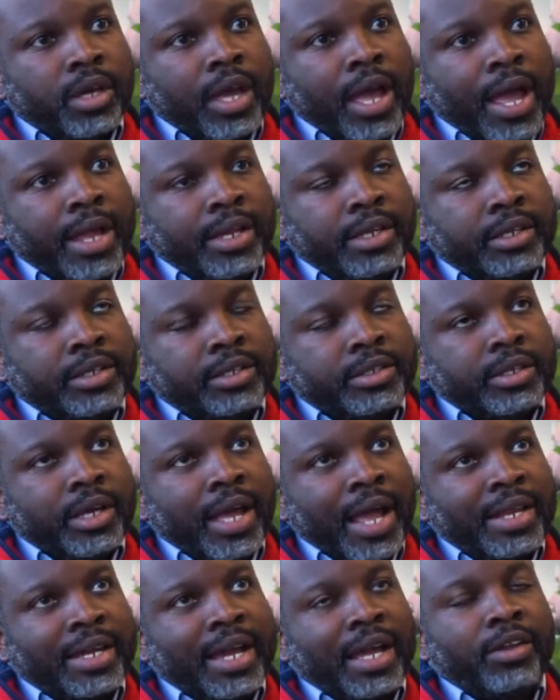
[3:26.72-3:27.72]
Any
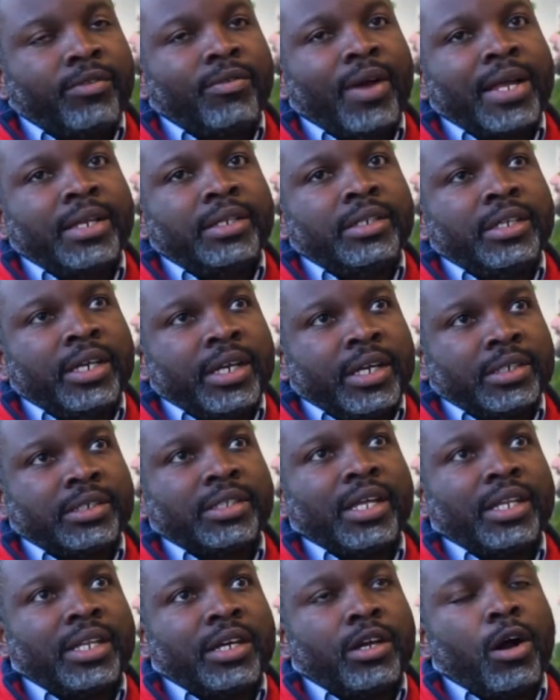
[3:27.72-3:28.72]
kind of ideas
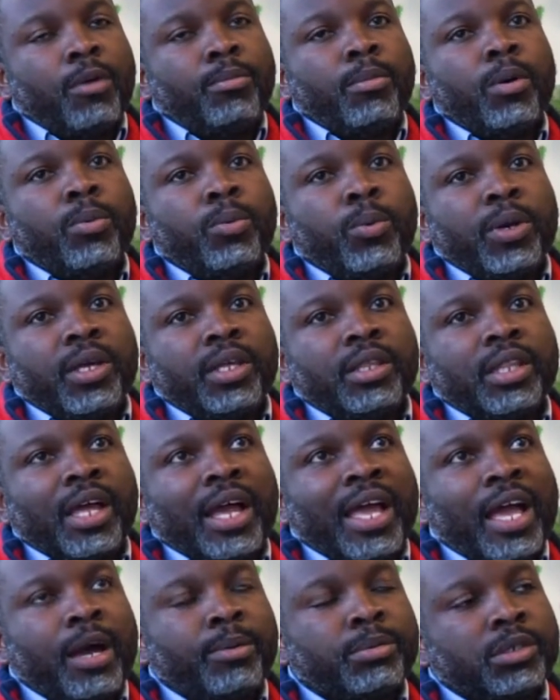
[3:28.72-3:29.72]
that they come up with
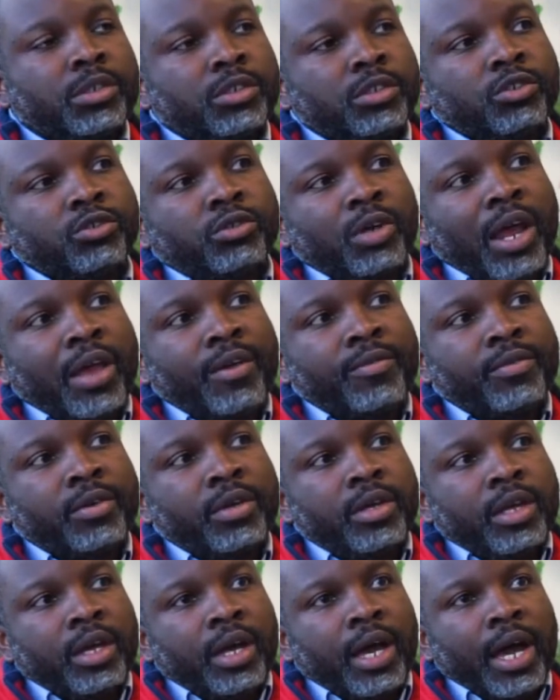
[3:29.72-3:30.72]
that helps us drive
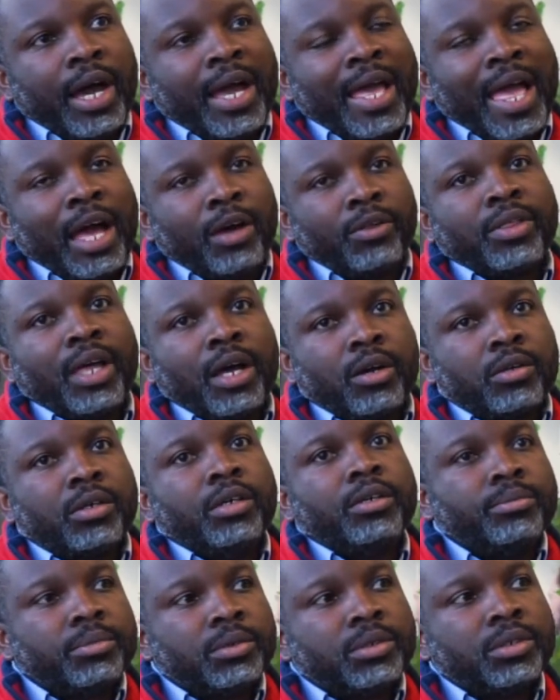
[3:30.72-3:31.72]
our health
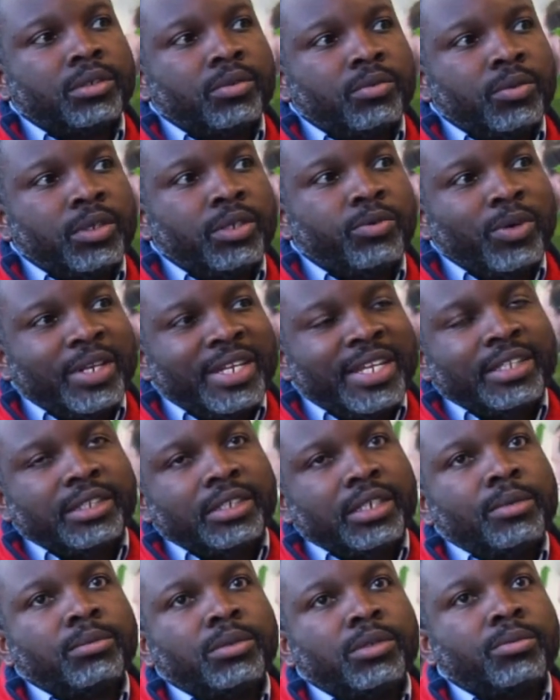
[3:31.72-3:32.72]
outcomes. We need
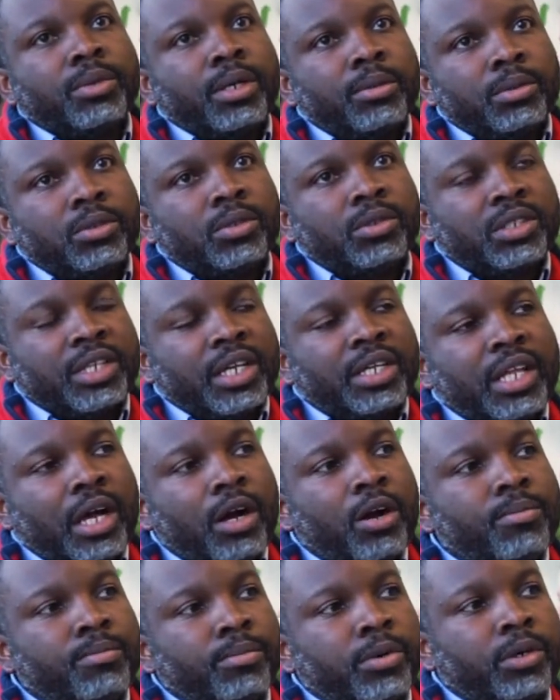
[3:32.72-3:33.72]
teams to be able to take that
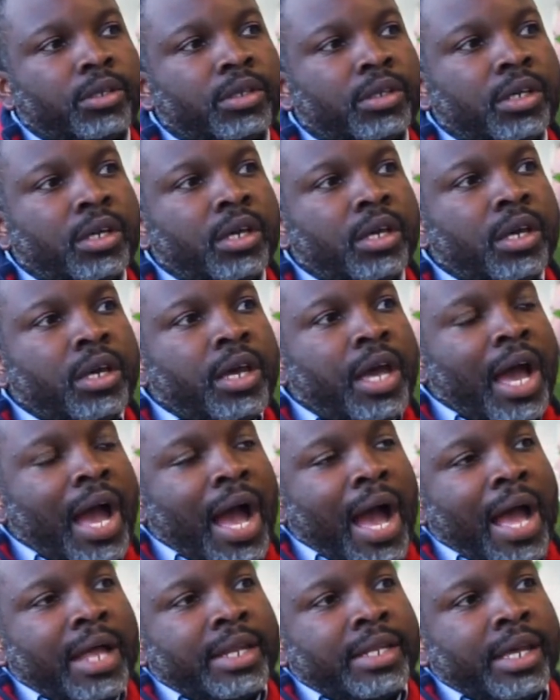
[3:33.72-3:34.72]
on board.
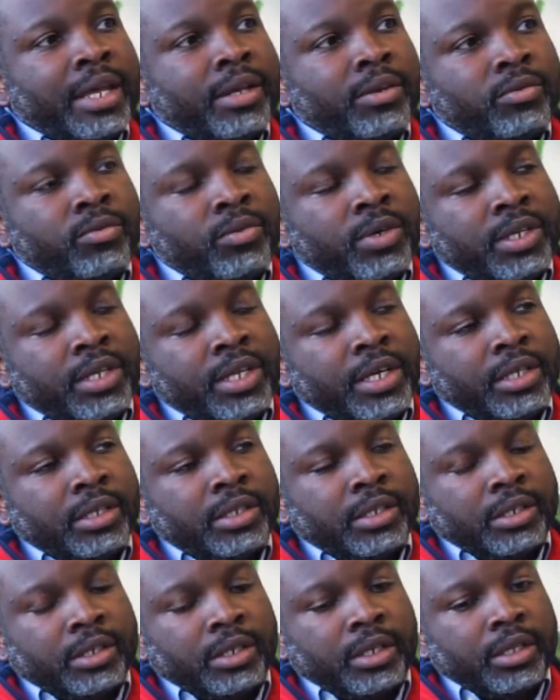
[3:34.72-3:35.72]
And then we
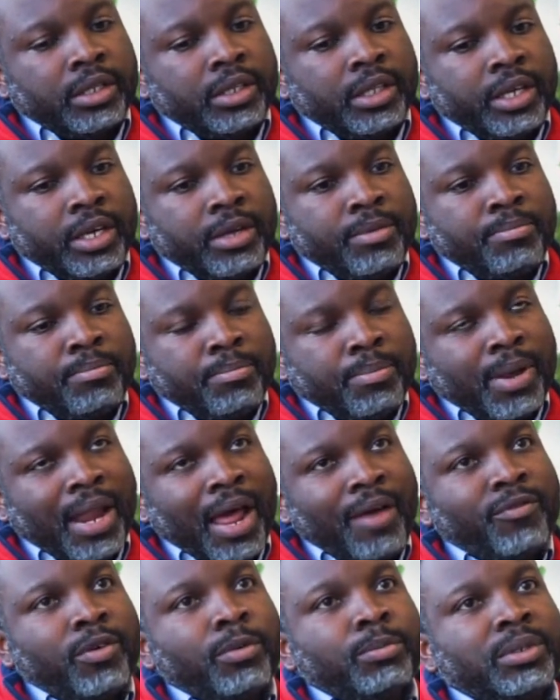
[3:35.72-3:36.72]
need the
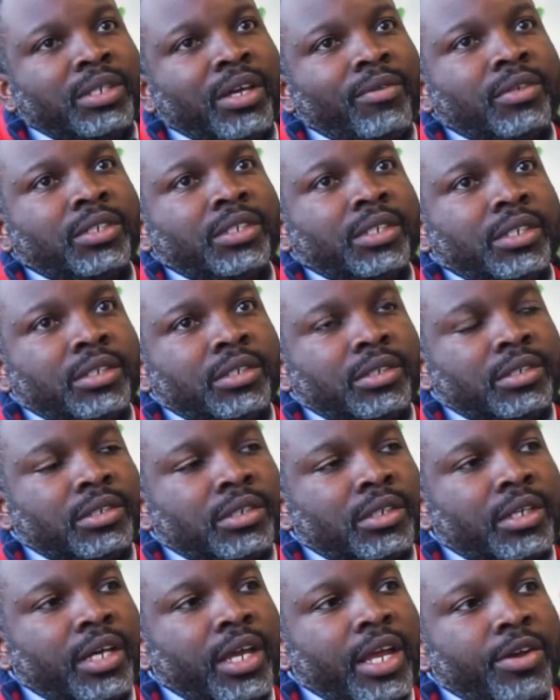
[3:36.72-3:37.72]
platform services
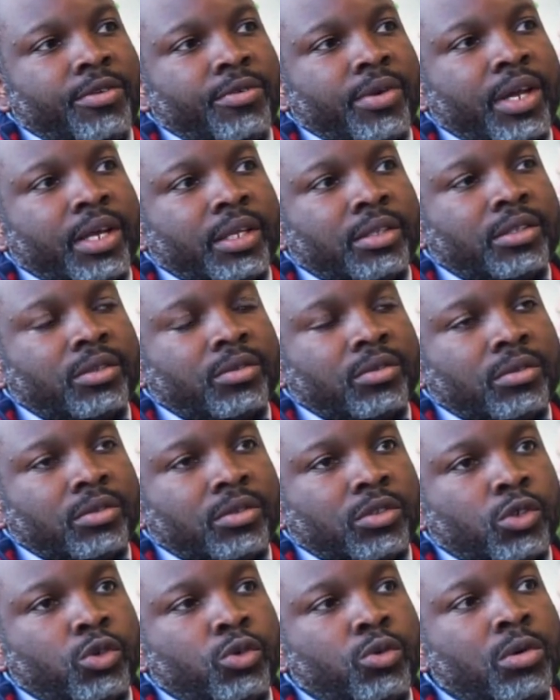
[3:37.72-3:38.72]
area
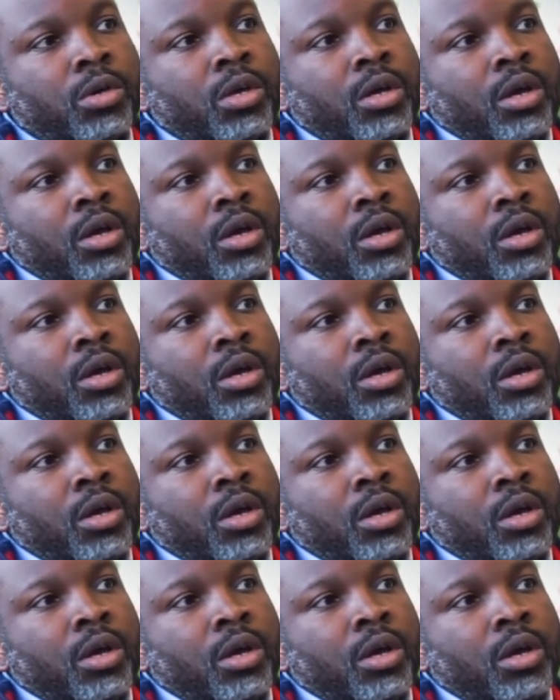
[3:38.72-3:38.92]
to